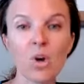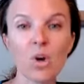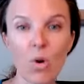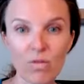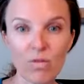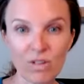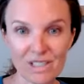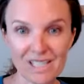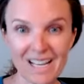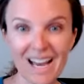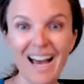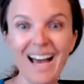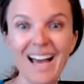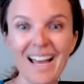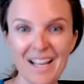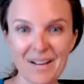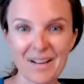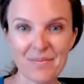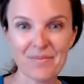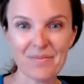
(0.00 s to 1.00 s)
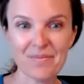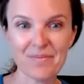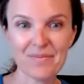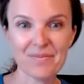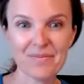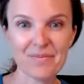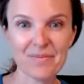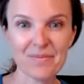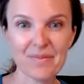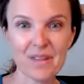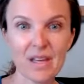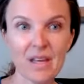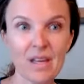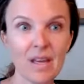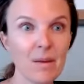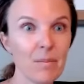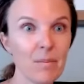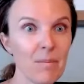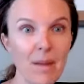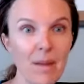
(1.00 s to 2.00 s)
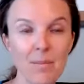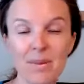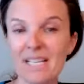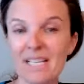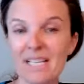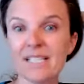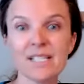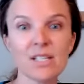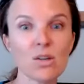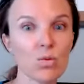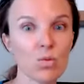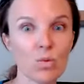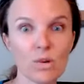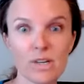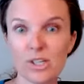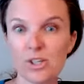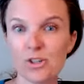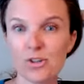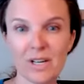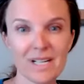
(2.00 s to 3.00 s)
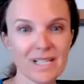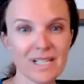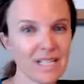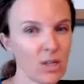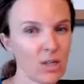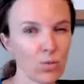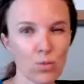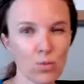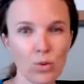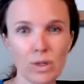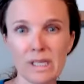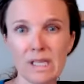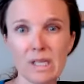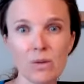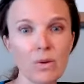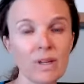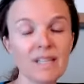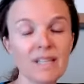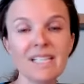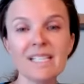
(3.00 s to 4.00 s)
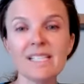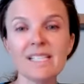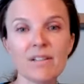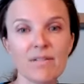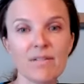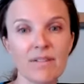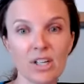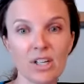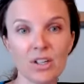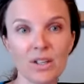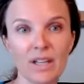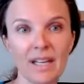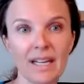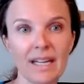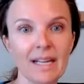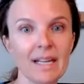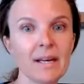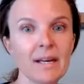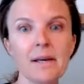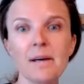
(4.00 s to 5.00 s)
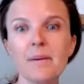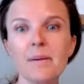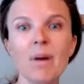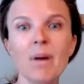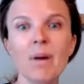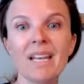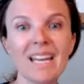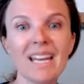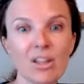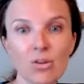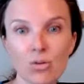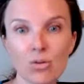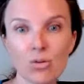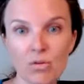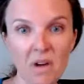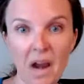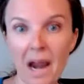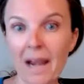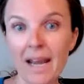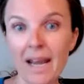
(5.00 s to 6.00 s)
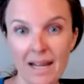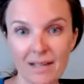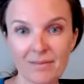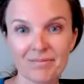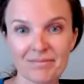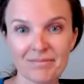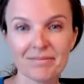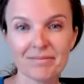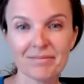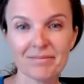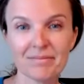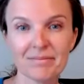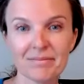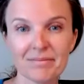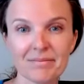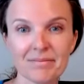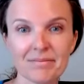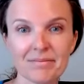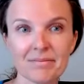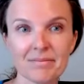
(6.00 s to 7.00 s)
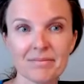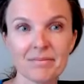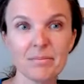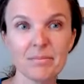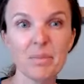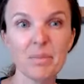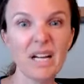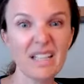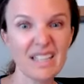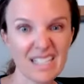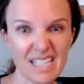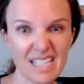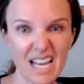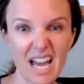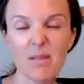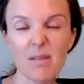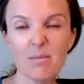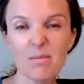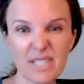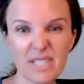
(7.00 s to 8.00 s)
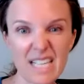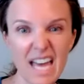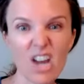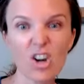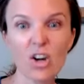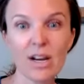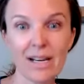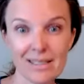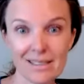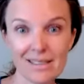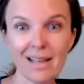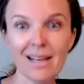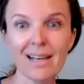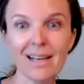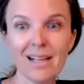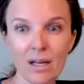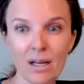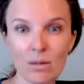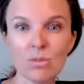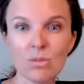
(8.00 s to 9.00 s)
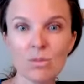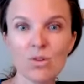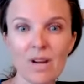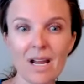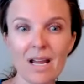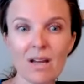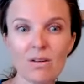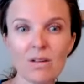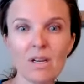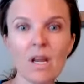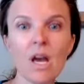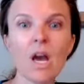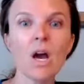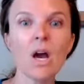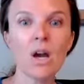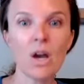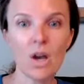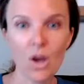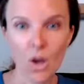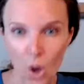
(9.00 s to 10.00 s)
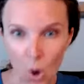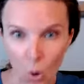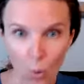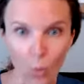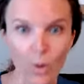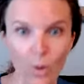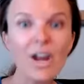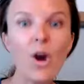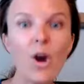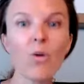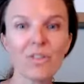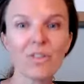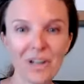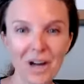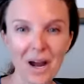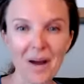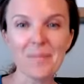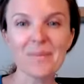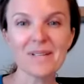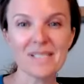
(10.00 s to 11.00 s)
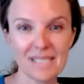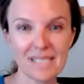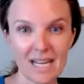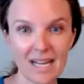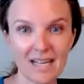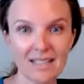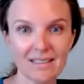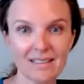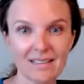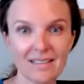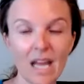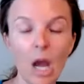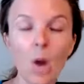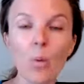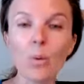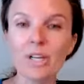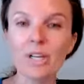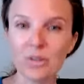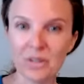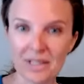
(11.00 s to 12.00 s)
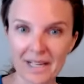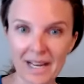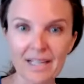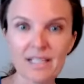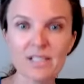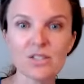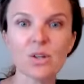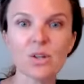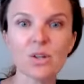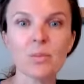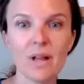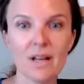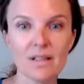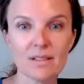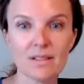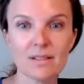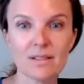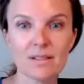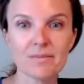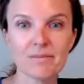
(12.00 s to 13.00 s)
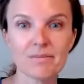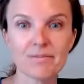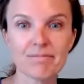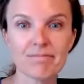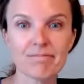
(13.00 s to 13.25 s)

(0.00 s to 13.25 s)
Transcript: But over time, maybe it's restricting really, really severely Monday through Friday. But the time Saturday and Sunday comes around, we overcompensate and we create a surplus.